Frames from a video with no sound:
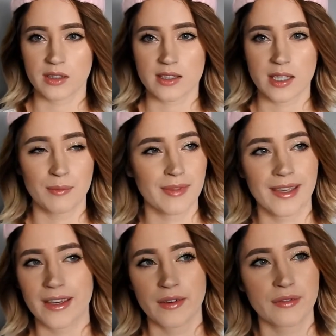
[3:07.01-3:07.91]
the same
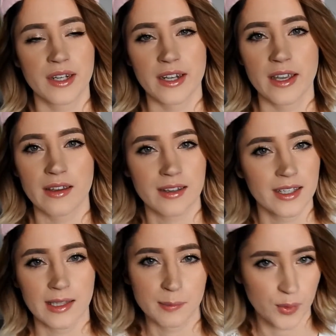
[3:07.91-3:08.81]
thing every day. I
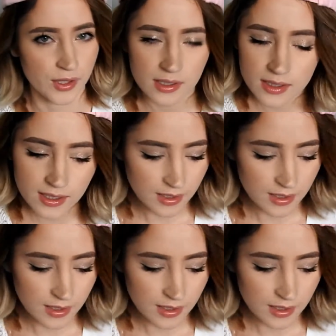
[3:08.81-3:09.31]
get bored.